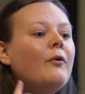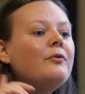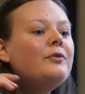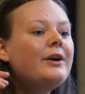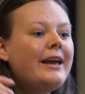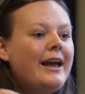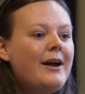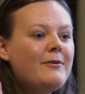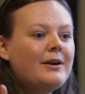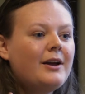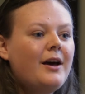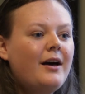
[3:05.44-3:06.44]

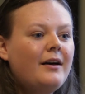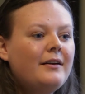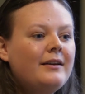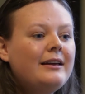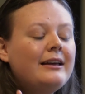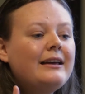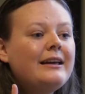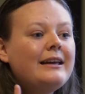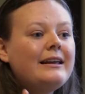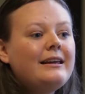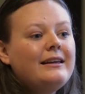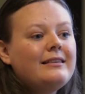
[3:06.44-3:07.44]
overhearing her,
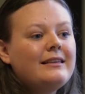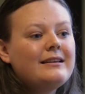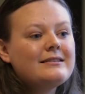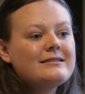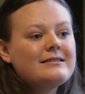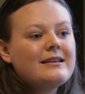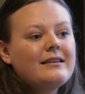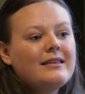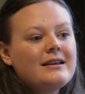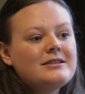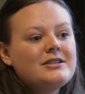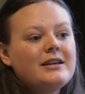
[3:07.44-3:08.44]
he thinks
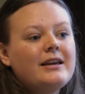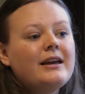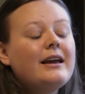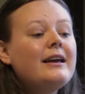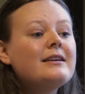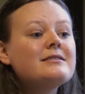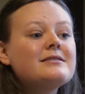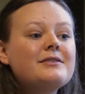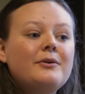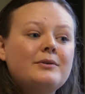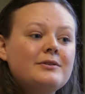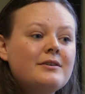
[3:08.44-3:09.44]
that she is
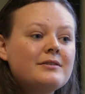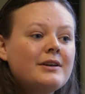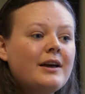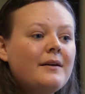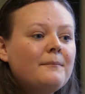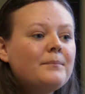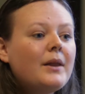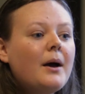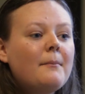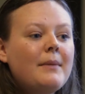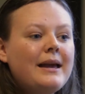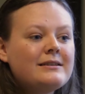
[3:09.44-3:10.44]
no longer
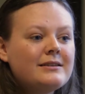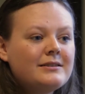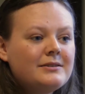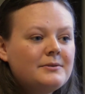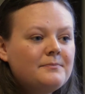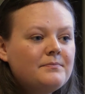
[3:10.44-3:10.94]
a maiden.